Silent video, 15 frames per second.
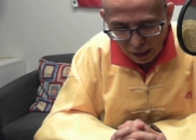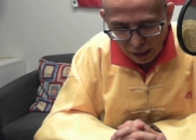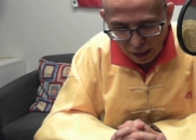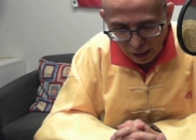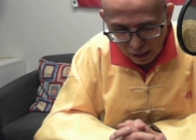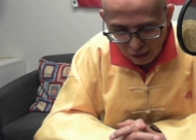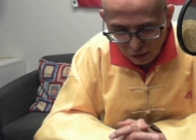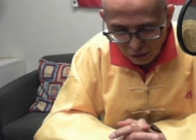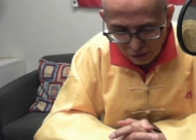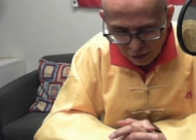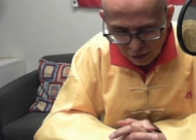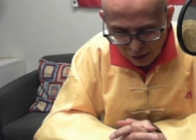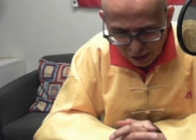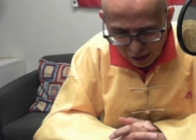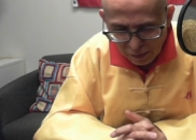
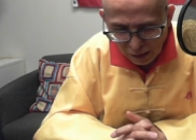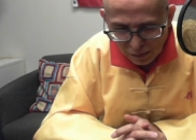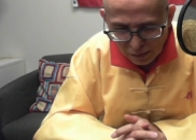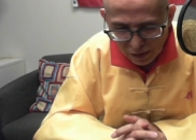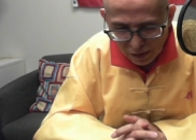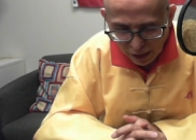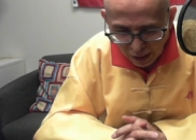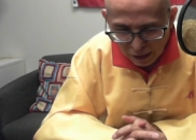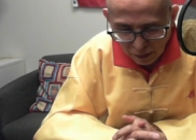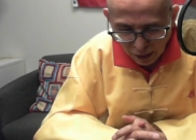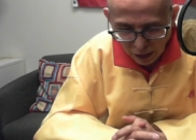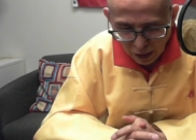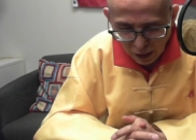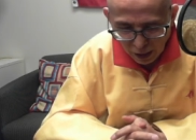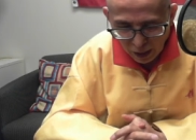That sometimes hit me.
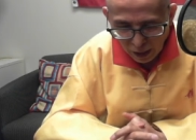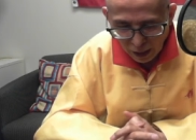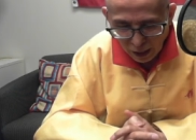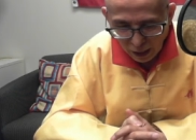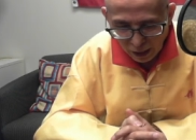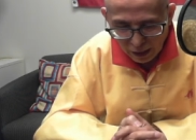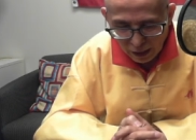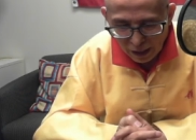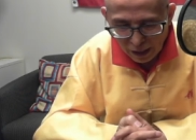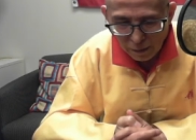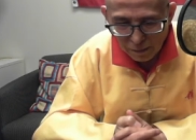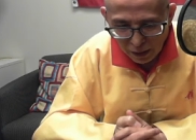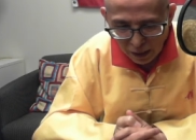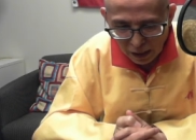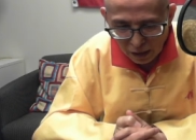And then I
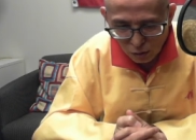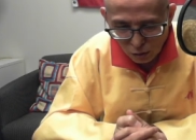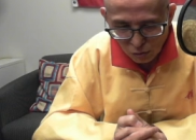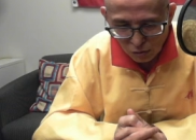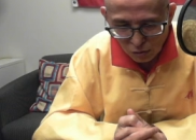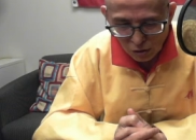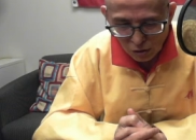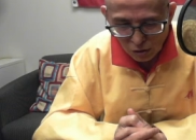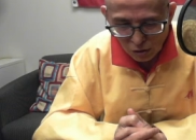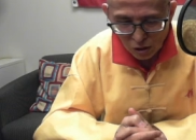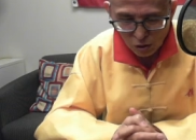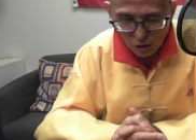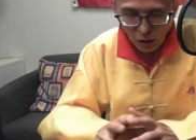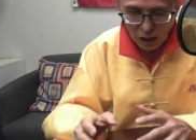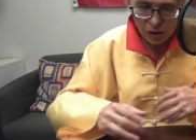begin to try
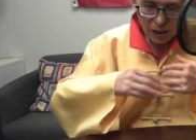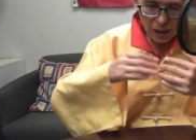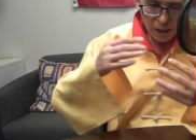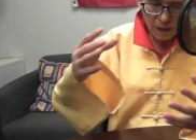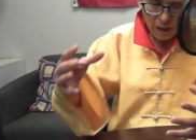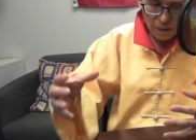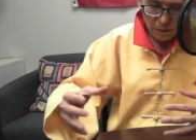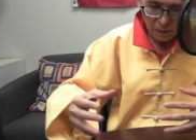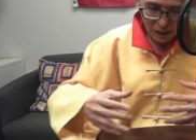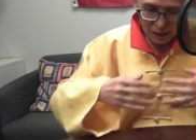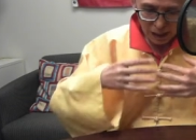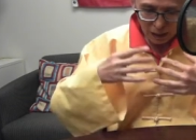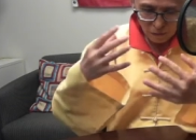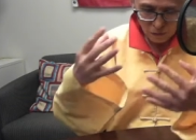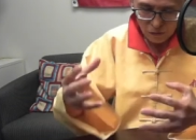to see
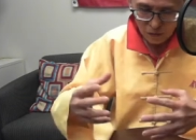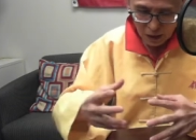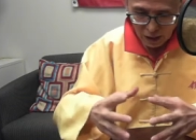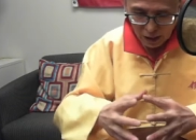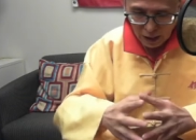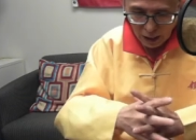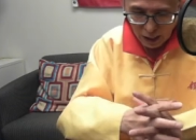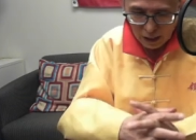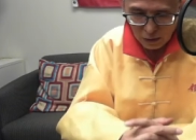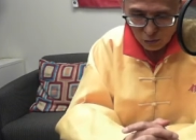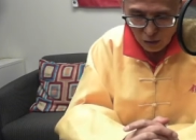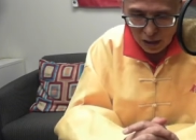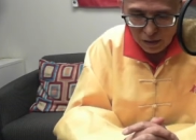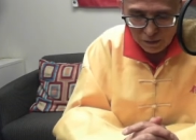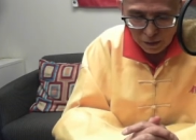myself and
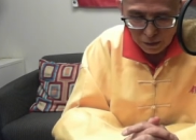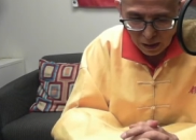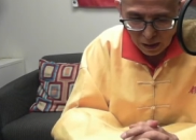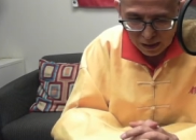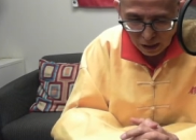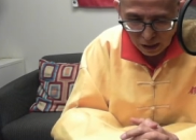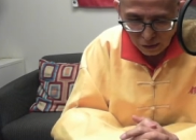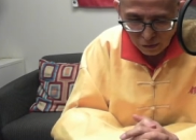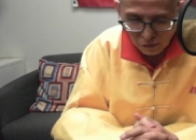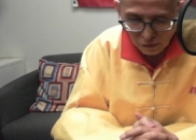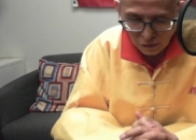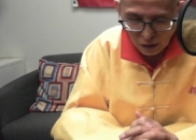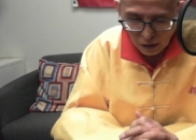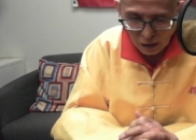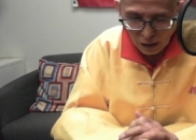renovate myself
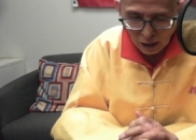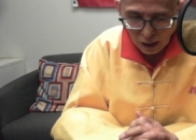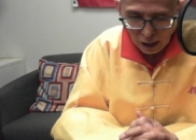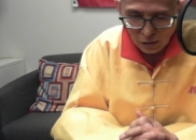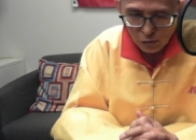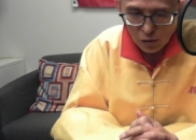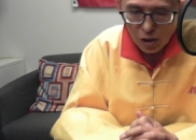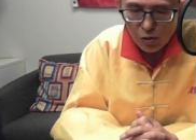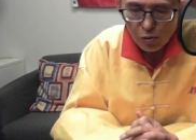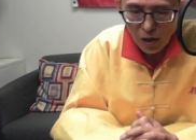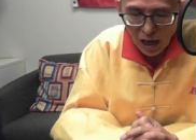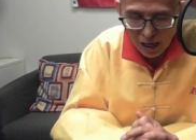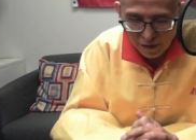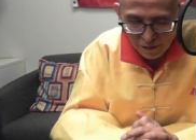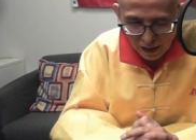and
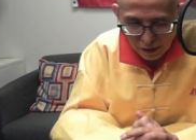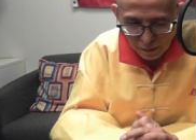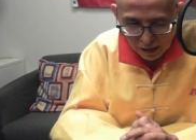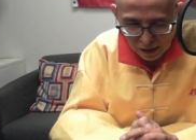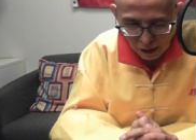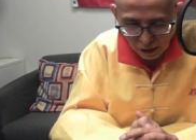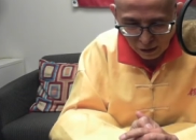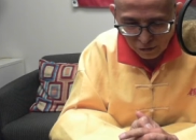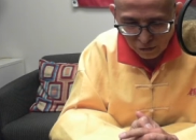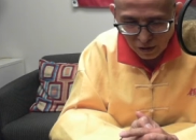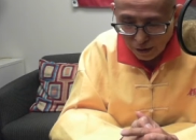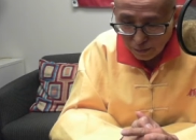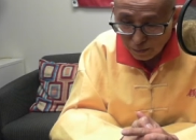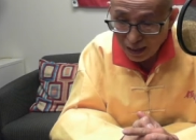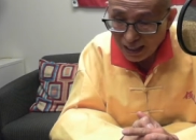reinvent myself
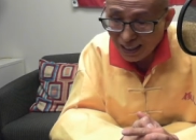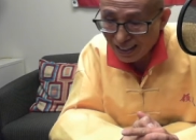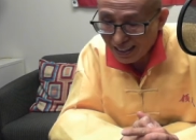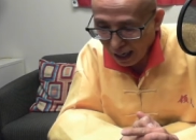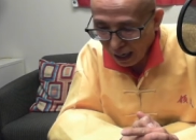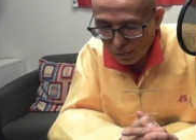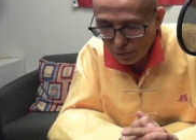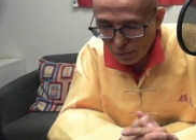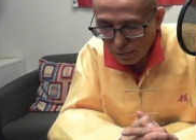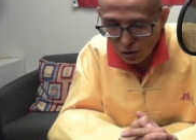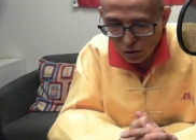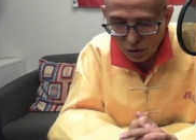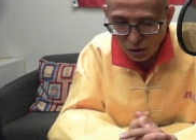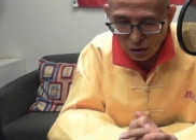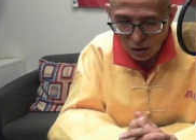many times
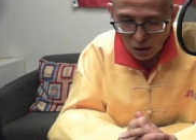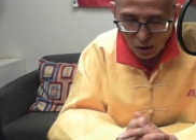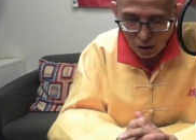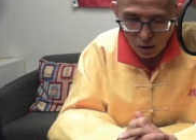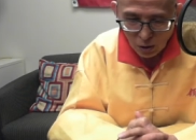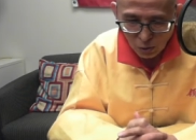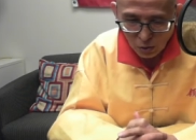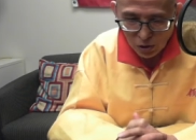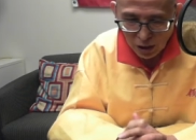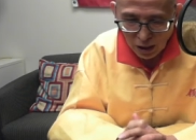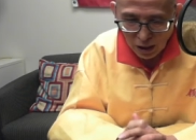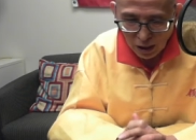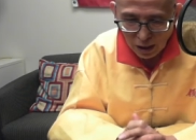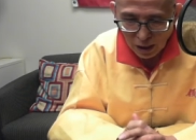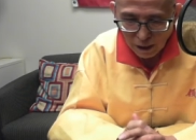to
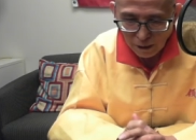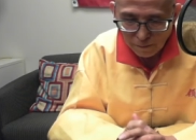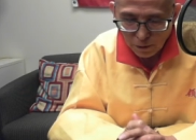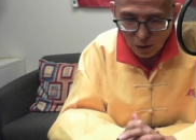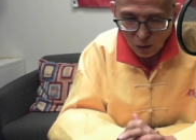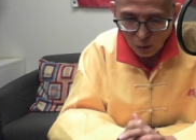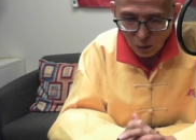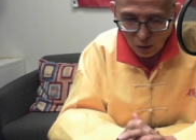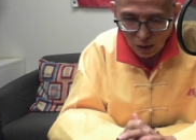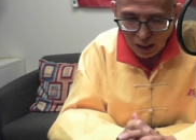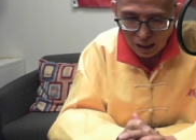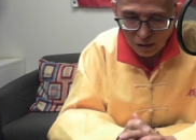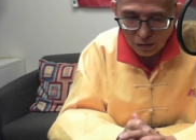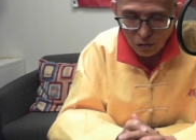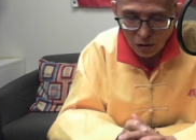see what
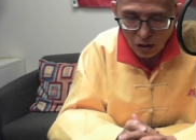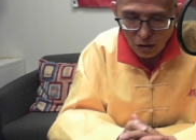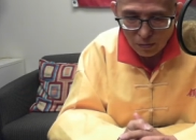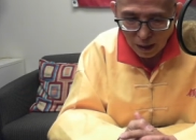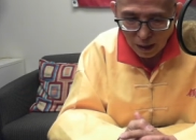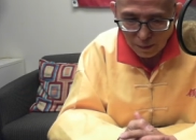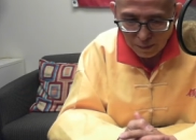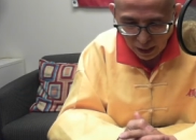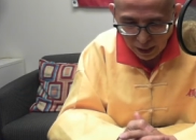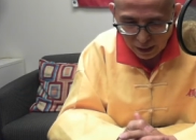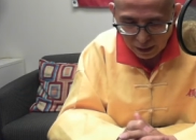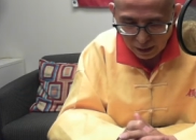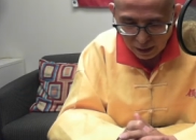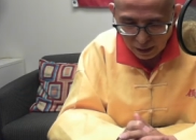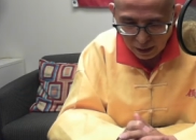kind of realm I'm in.